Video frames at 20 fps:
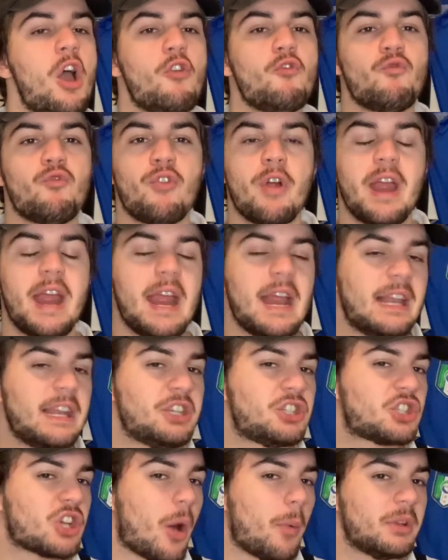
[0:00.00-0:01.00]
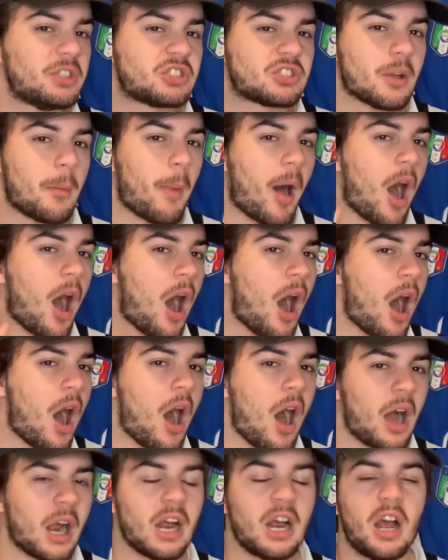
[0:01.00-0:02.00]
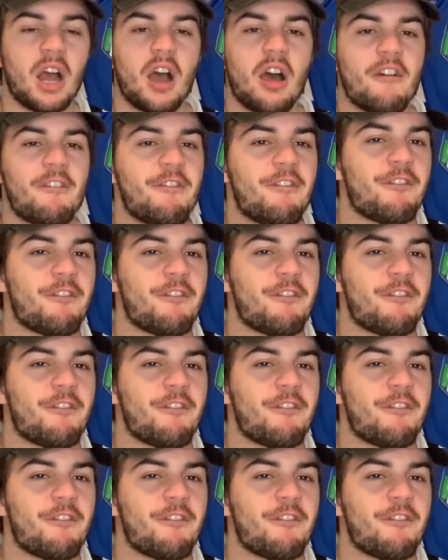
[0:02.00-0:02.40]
really showing some hunger,